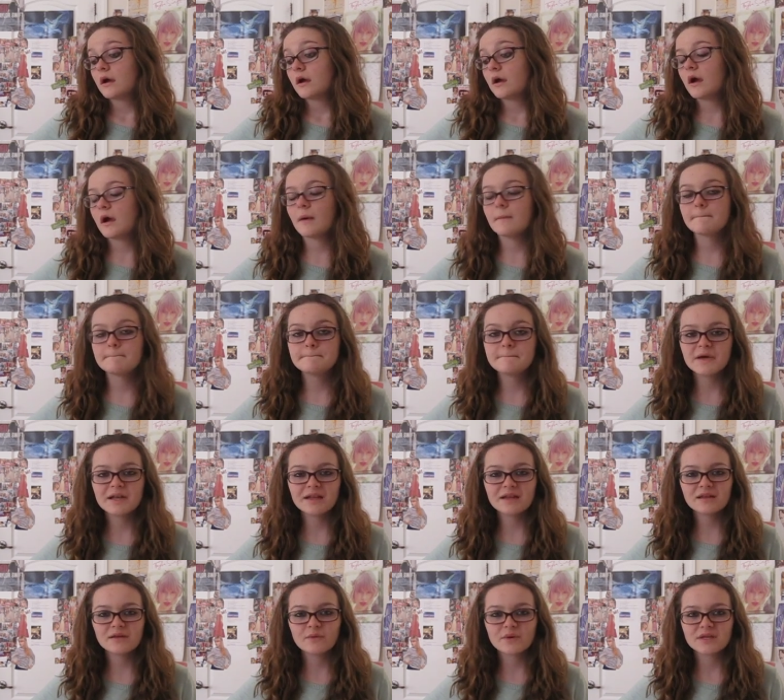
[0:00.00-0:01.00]
um but
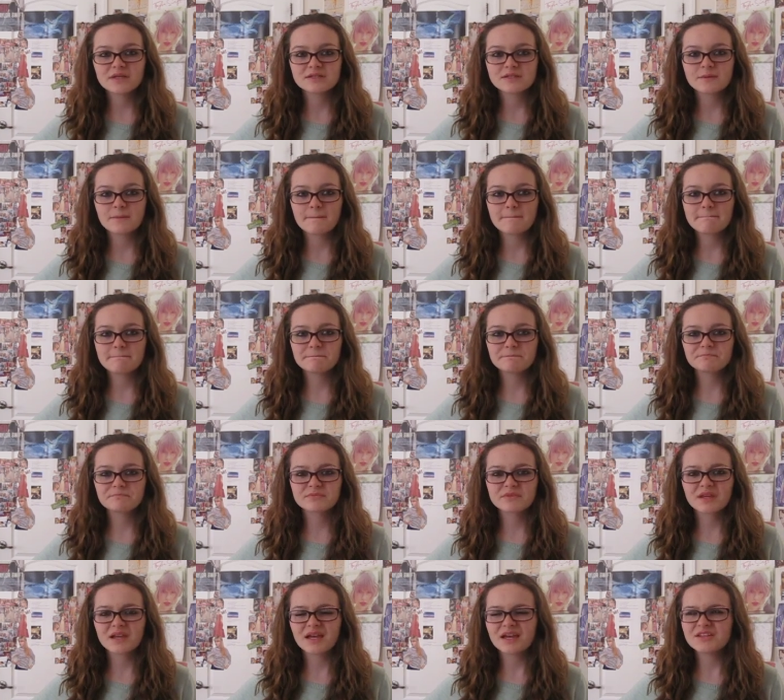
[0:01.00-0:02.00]
anyways
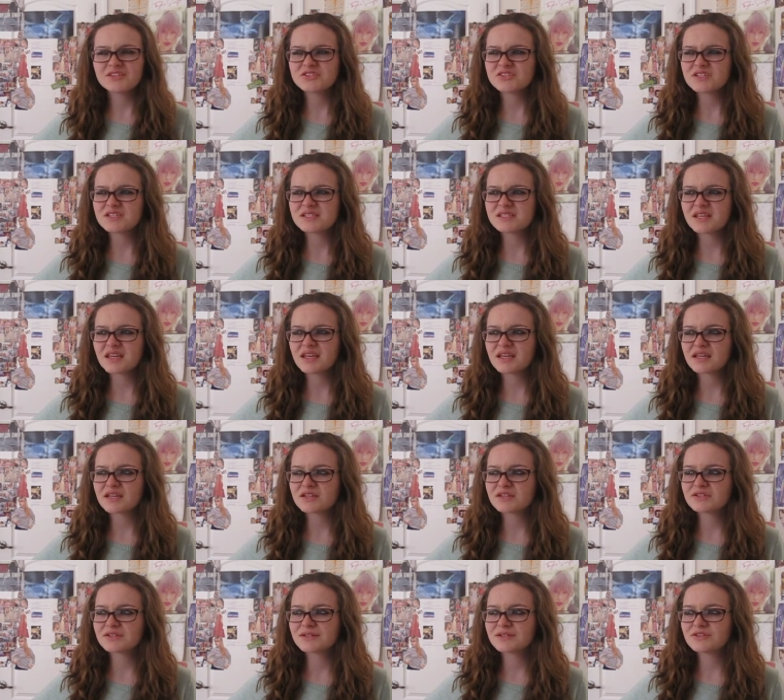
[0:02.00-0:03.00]
it's just like
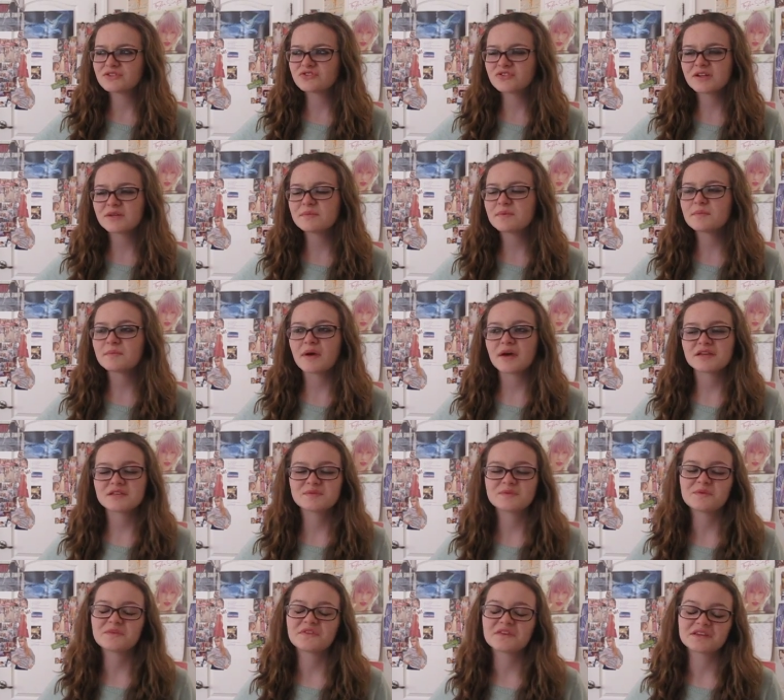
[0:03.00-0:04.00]
dream
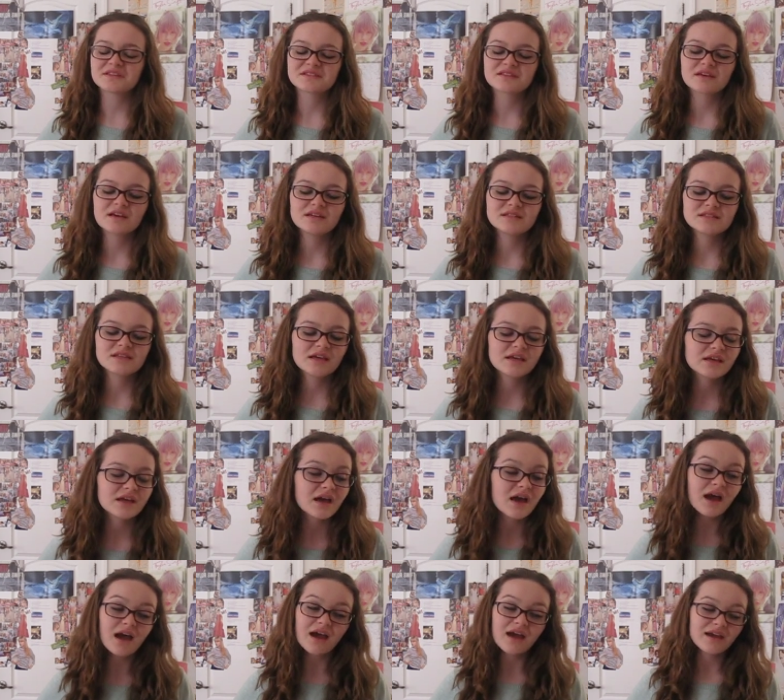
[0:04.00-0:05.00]
impossible things, guys. I,
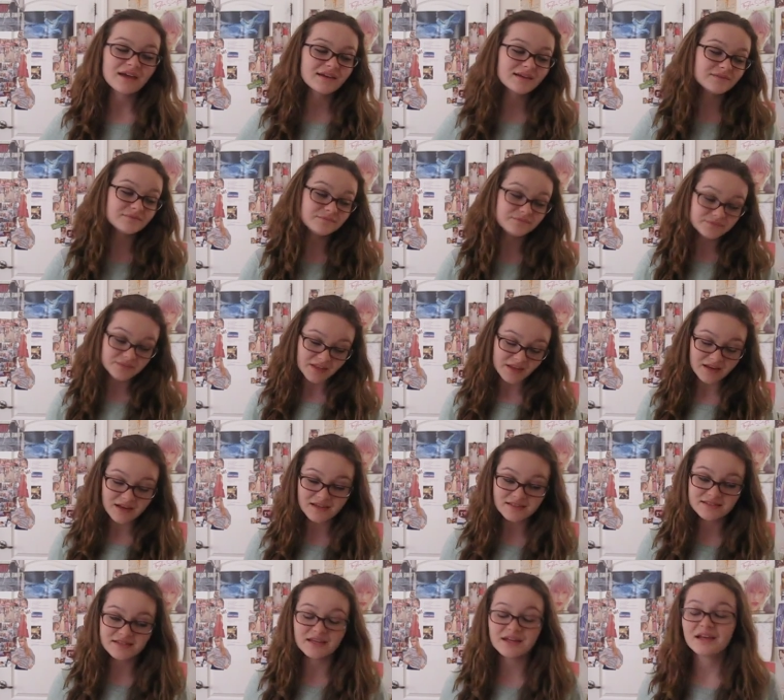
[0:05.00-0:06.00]
I, like
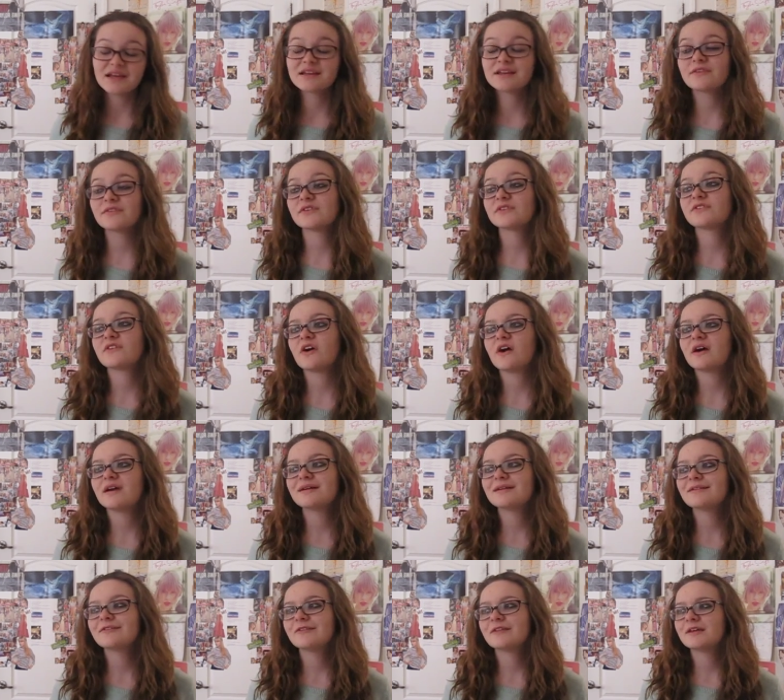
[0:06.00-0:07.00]
I said, I never thought
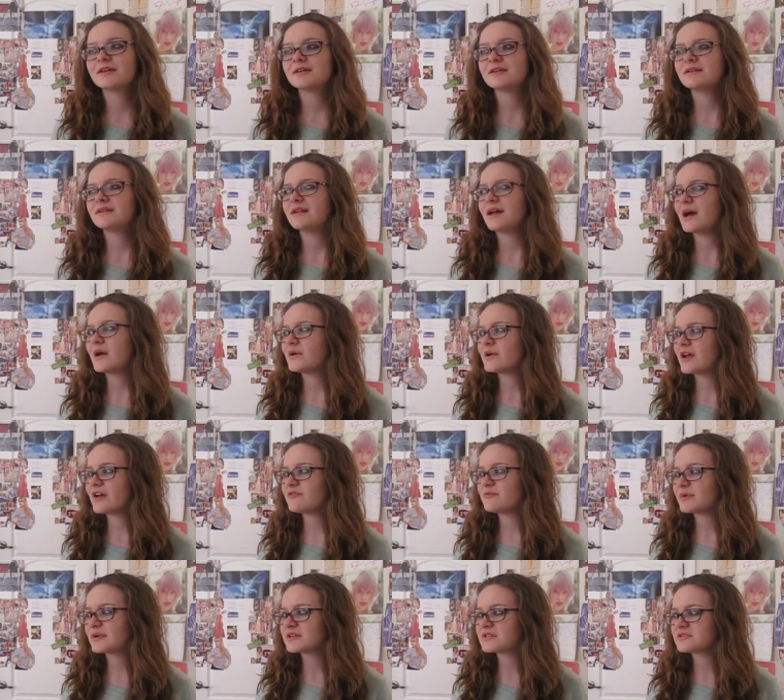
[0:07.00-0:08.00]
that I would
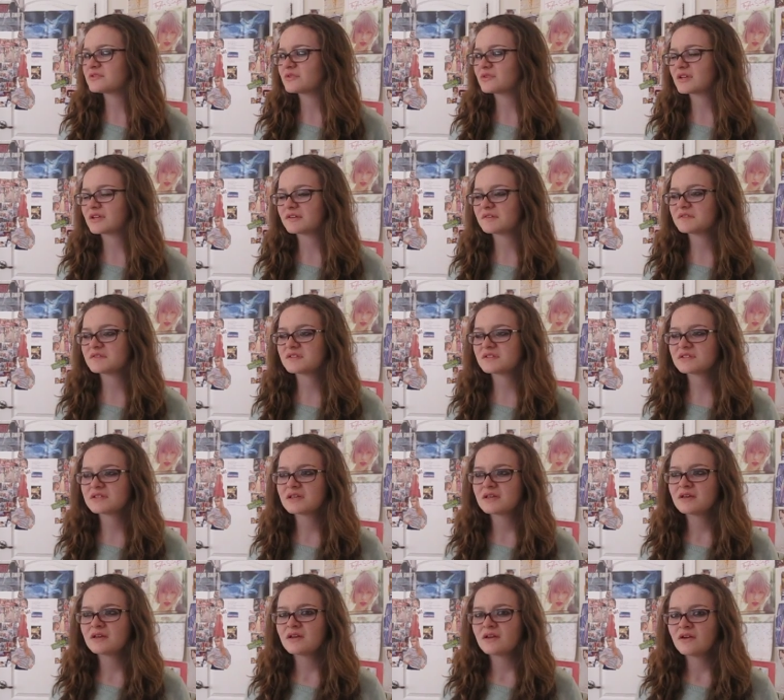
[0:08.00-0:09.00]
have personal gifts
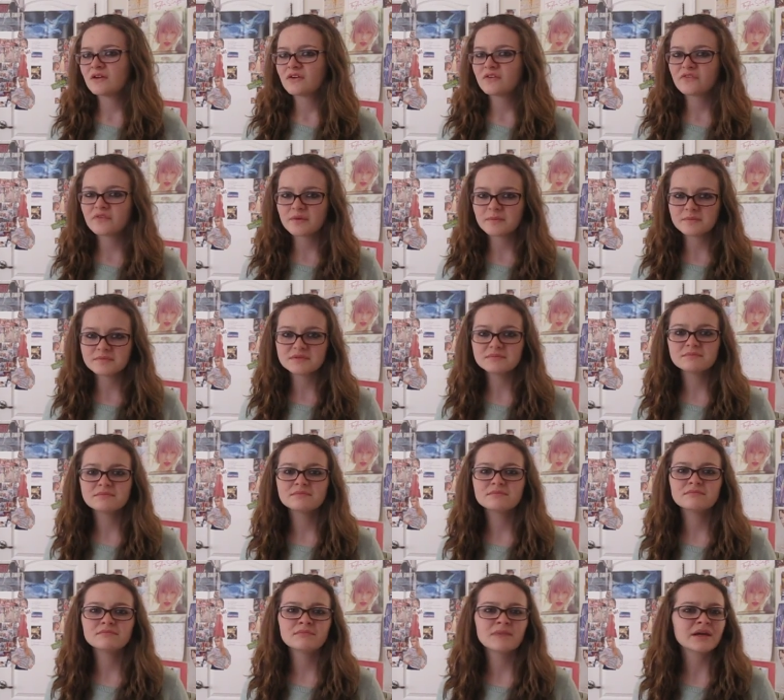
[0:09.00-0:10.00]
from
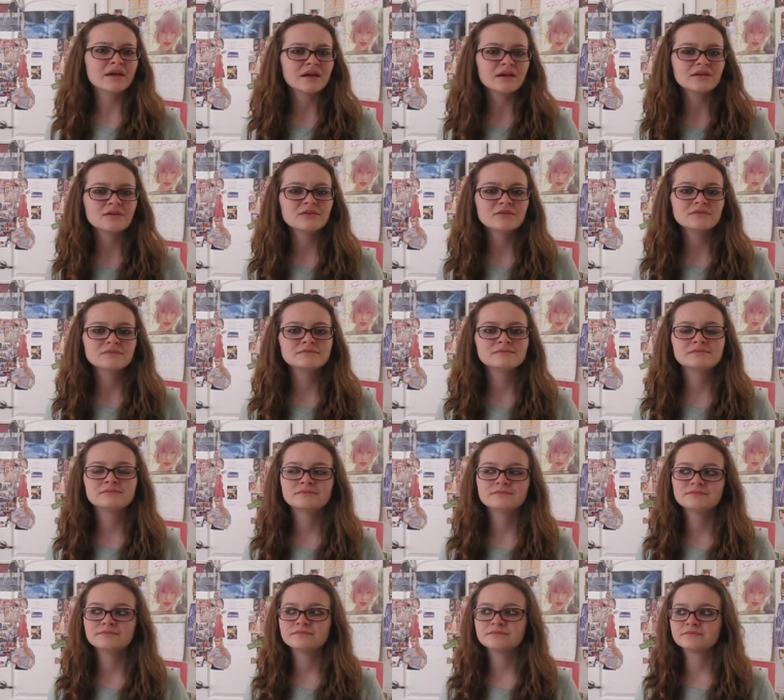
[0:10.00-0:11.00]
my idol.
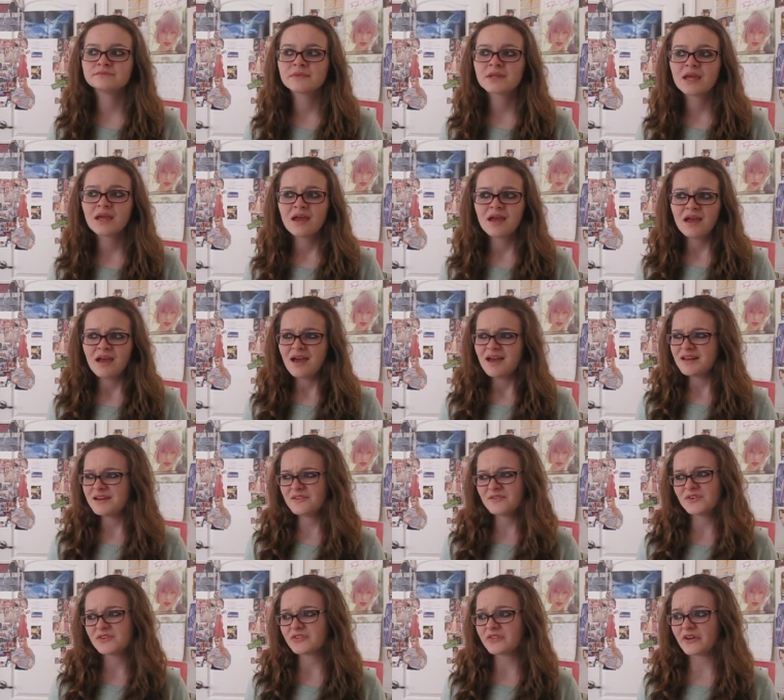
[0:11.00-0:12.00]
I
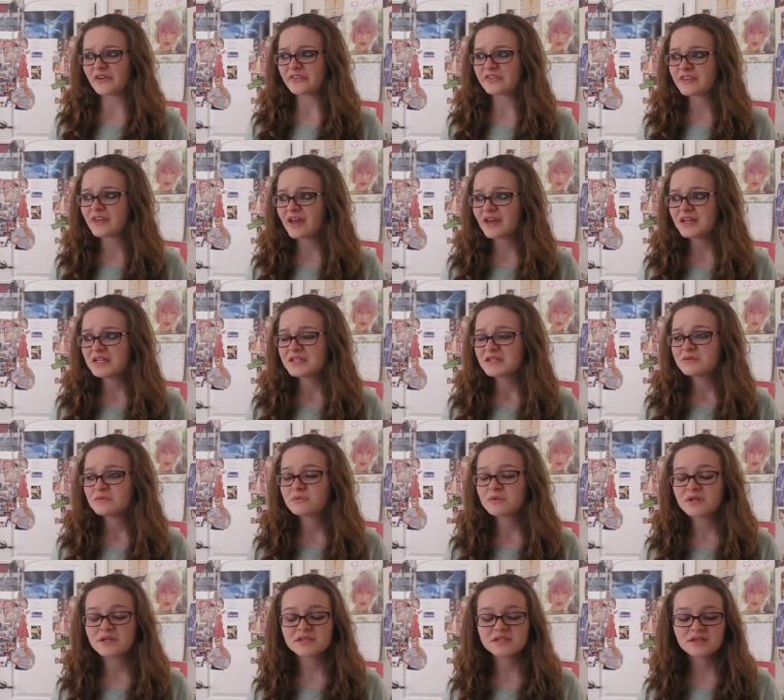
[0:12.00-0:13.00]
never thought that.
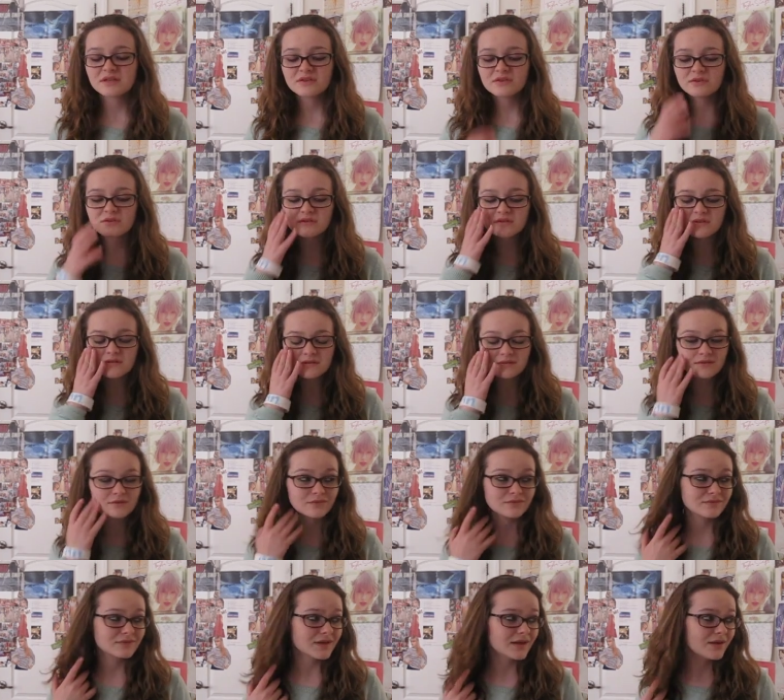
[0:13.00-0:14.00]
When I said,
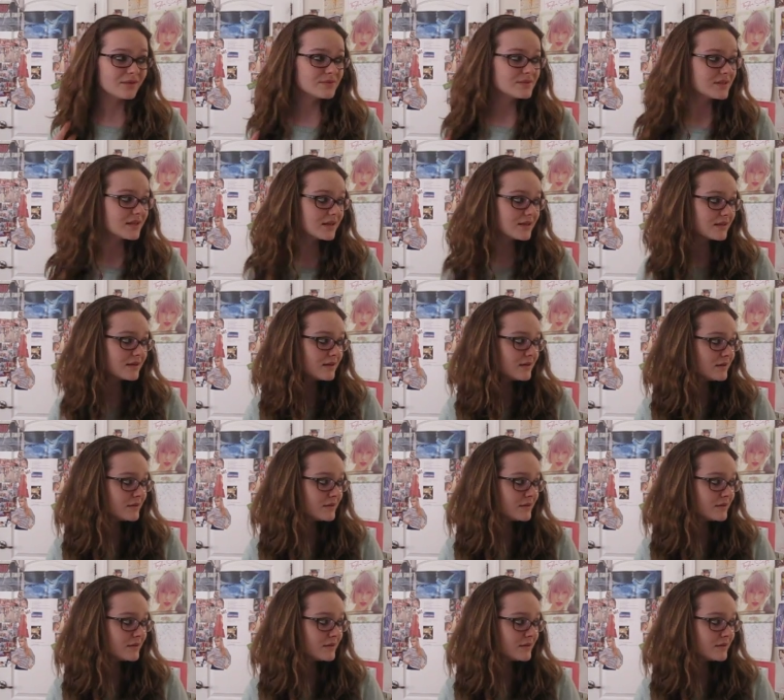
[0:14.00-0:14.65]
I was like,